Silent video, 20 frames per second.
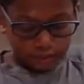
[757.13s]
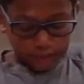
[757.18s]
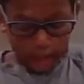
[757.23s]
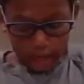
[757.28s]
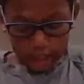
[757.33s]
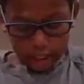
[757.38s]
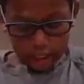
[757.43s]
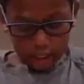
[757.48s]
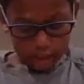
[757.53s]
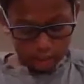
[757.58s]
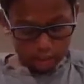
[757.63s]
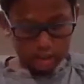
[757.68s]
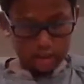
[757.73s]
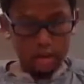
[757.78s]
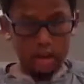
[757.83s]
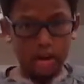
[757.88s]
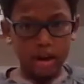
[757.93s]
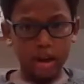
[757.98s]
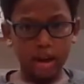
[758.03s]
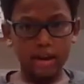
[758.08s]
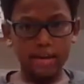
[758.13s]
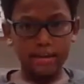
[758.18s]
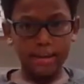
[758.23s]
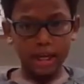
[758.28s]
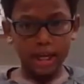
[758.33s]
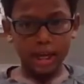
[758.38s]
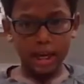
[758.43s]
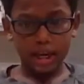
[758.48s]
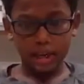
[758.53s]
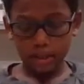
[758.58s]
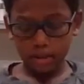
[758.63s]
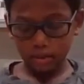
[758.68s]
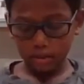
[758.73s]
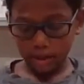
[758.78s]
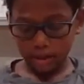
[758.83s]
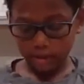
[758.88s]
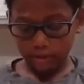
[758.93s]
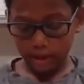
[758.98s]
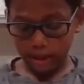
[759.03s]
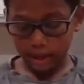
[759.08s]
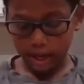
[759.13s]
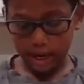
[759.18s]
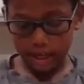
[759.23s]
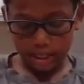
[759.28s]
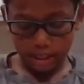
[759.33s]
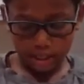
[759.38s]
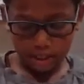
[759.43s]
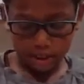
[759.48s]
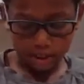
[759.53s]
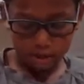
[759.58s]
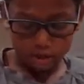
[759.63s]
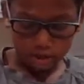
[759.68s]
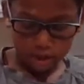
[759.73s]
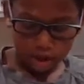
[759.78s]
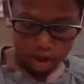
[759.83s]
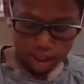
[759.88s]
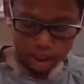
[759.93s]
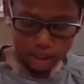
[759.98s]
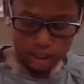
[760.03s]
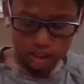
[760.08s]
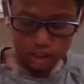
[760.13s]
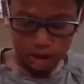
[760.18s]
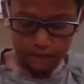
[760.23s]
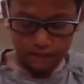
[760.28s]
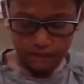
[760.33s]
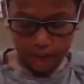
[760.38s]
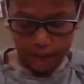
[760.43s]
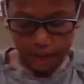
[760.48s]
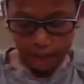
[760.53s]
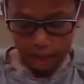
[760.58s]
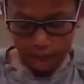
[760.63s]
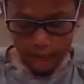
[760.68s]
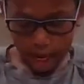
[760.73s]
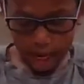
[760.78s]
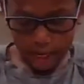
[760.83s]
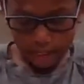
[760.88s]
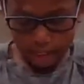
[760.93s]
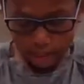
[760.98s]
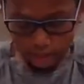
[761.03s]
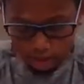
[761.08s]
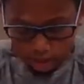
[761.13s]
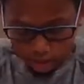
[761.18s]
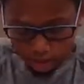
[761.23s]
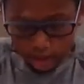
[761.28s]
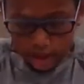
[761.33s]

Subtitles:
Oh my gosh, what did I just do? This is a fail, guys.